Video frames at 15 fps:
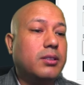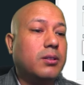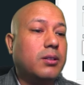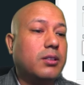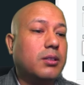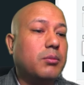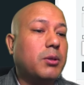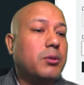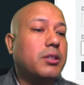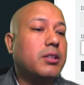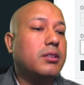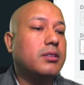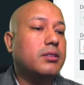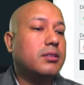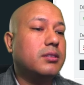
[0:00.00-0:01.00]
about
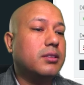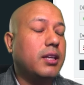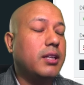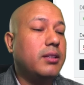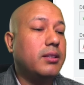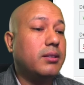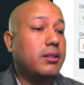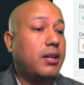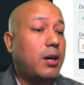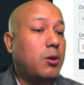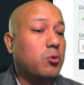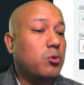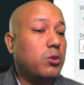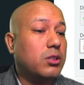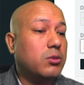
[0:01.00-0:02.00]
this in the round
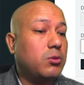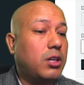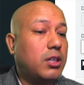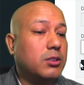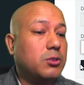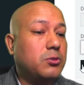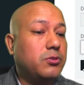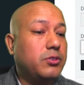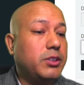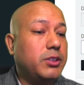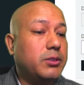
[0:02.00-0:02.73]
1 walkthrough video.